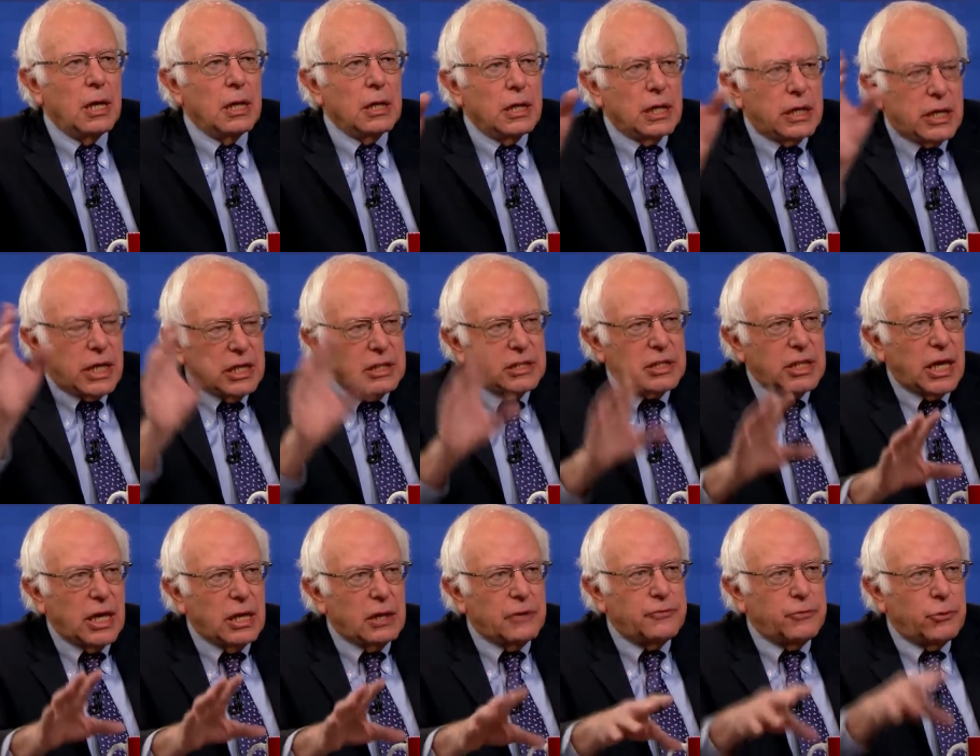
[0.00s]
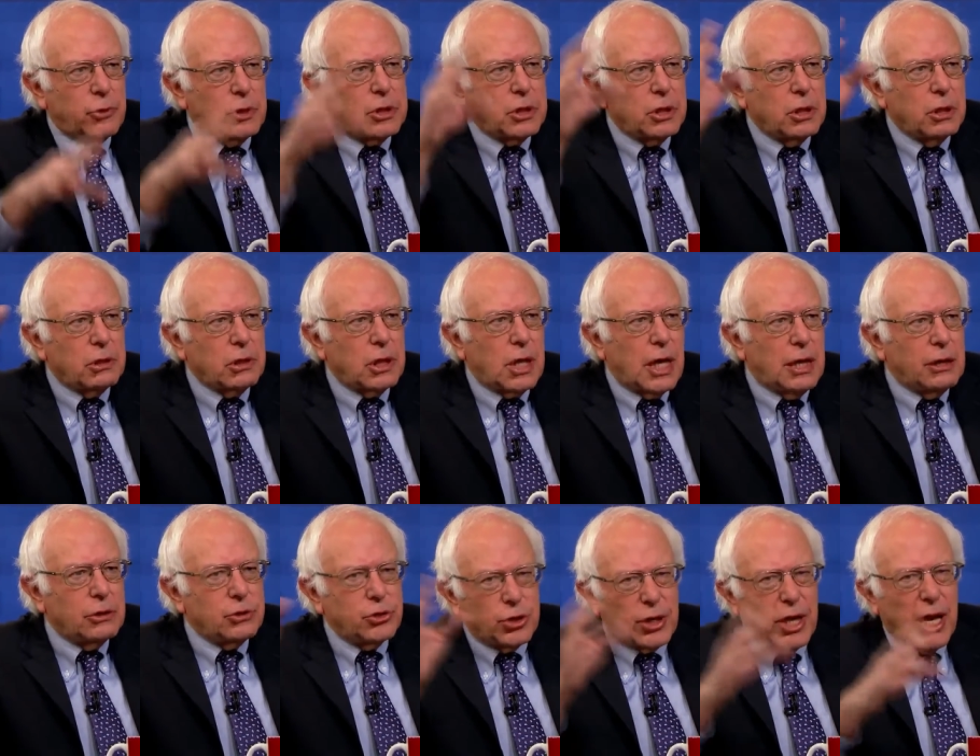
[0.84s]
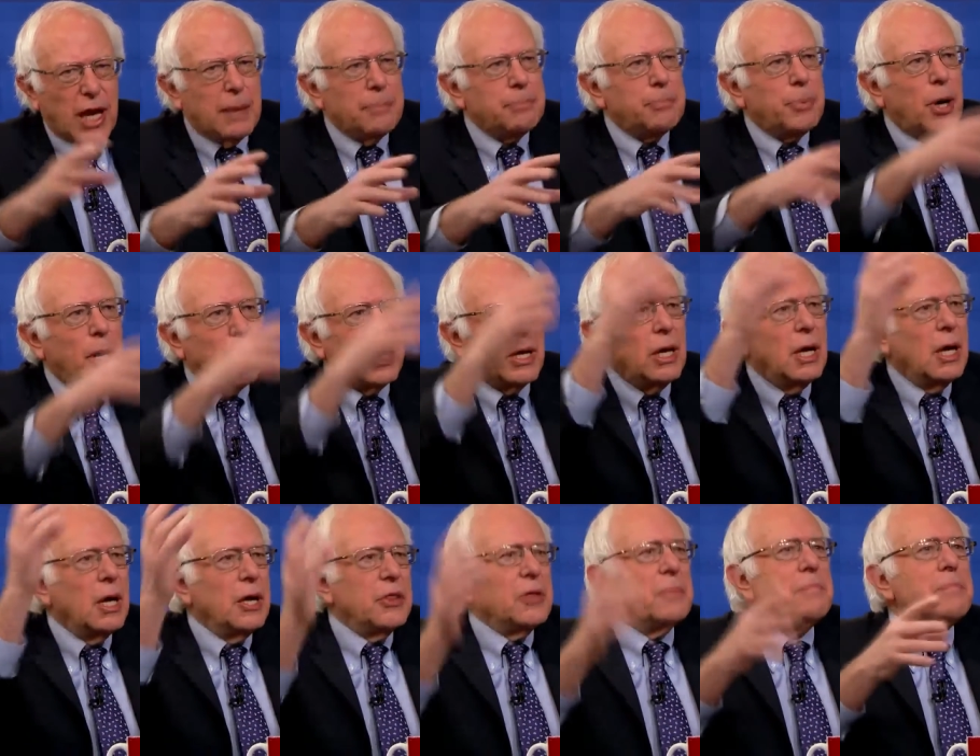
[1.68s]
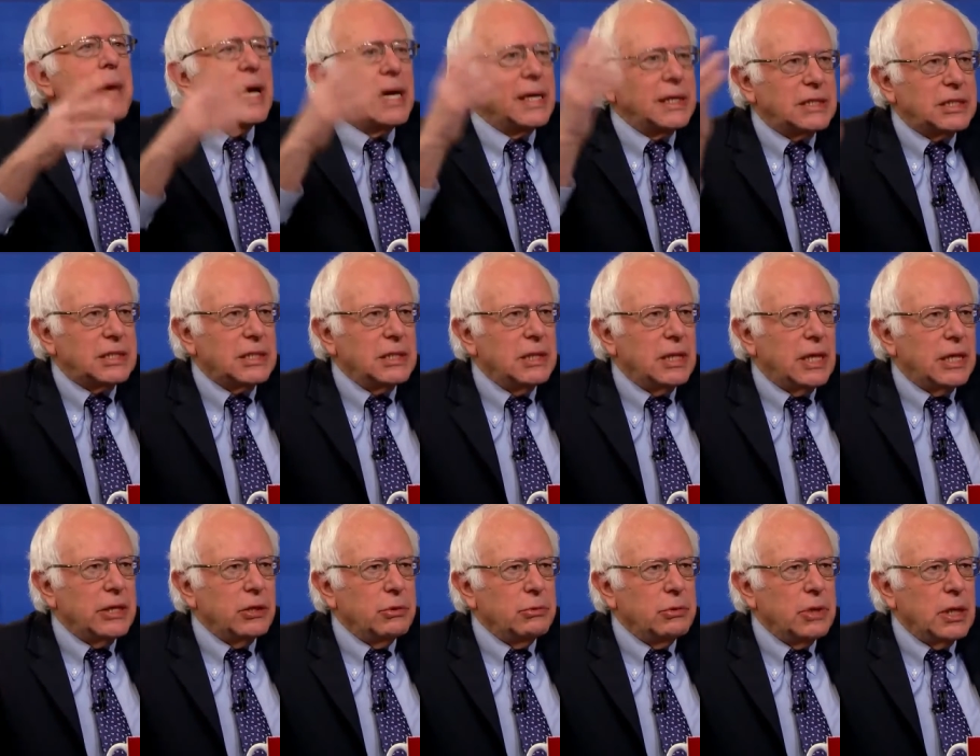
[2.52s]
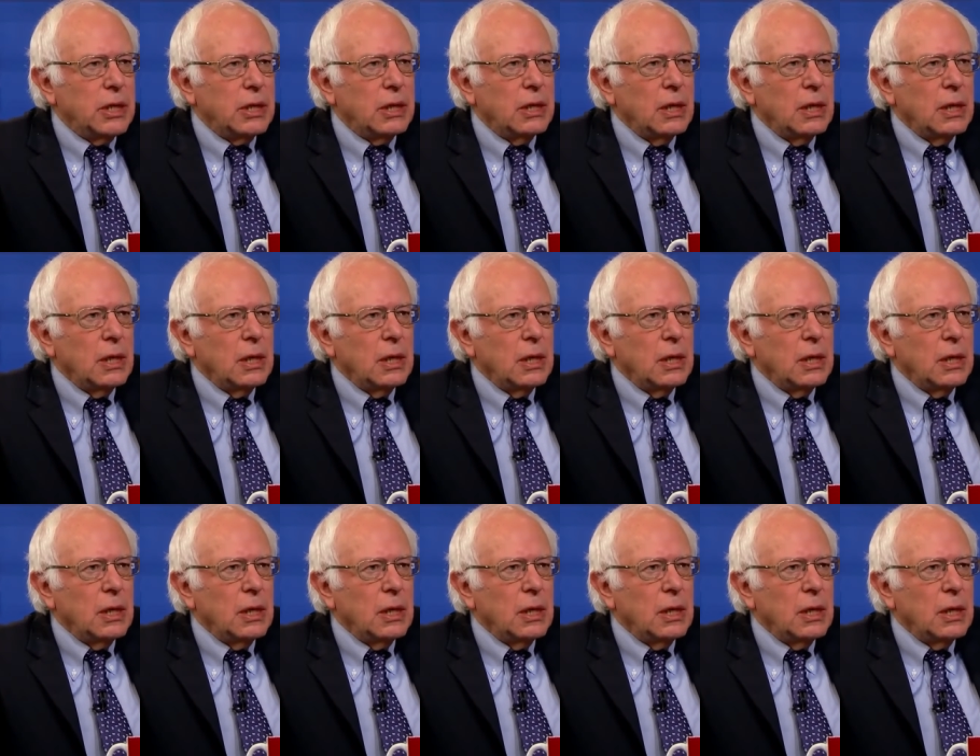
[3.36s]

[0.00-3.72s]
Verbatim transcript: Your kids can't afford to go to college. You can't buy the medicine that you need.